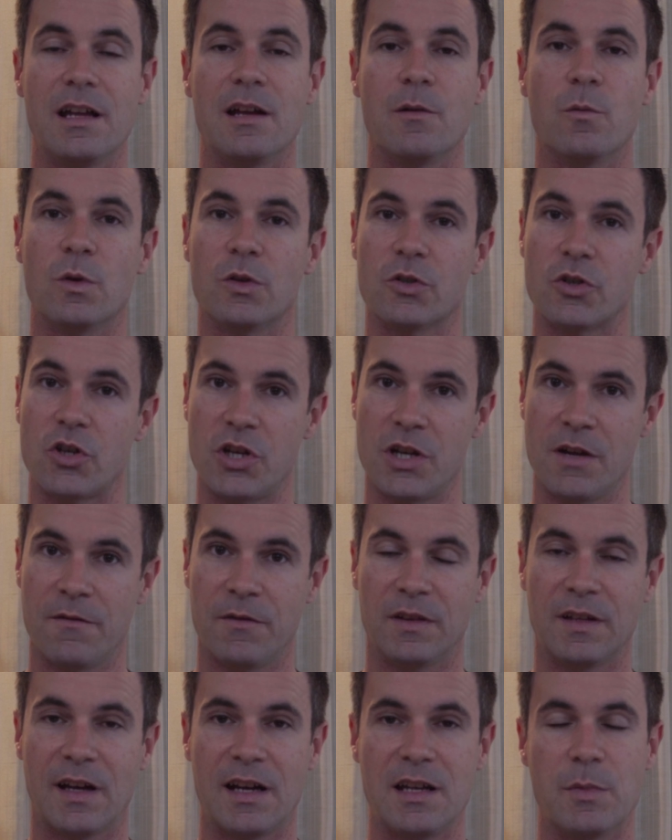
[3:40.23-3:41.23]
it will shift
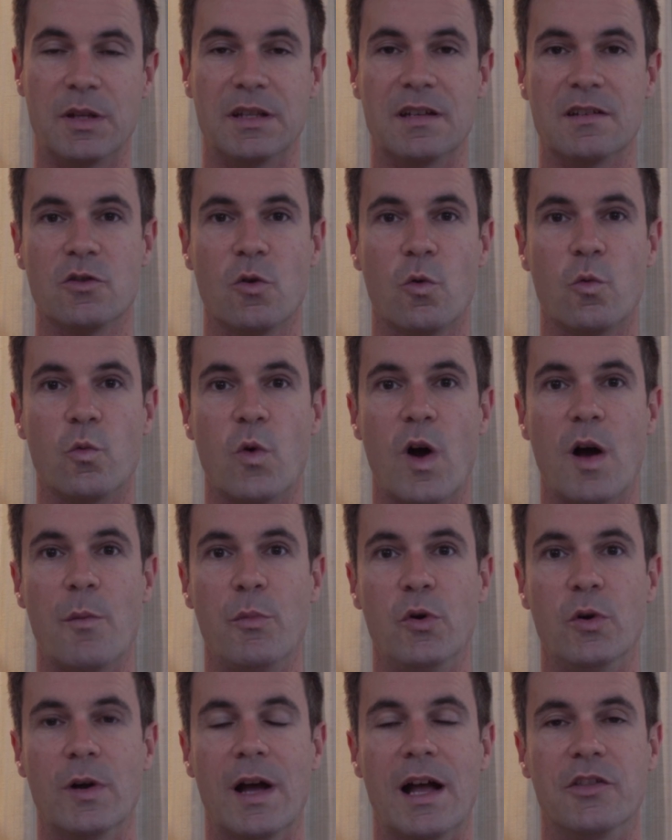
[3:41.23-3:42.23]
a tiny bit there's no
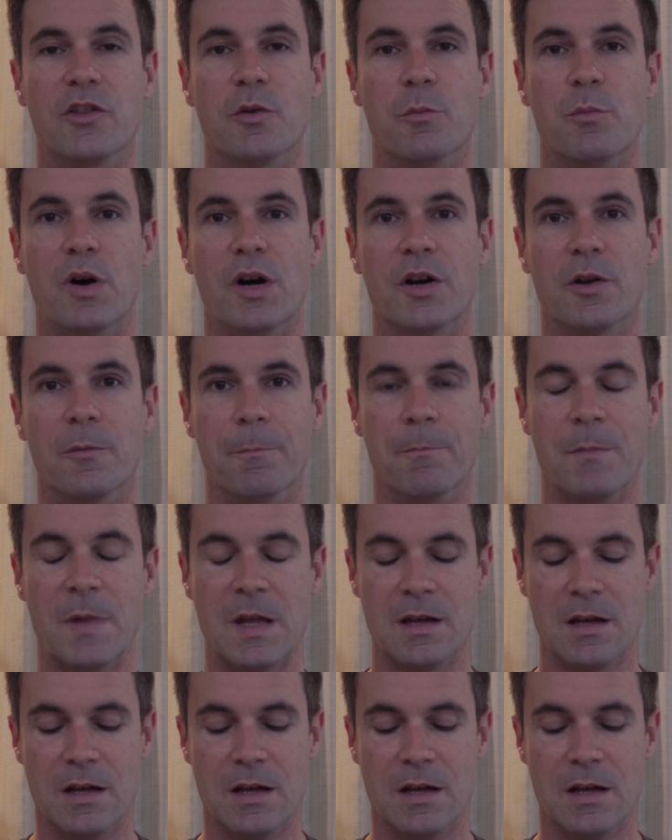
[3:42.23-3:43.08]
rubber at the bottom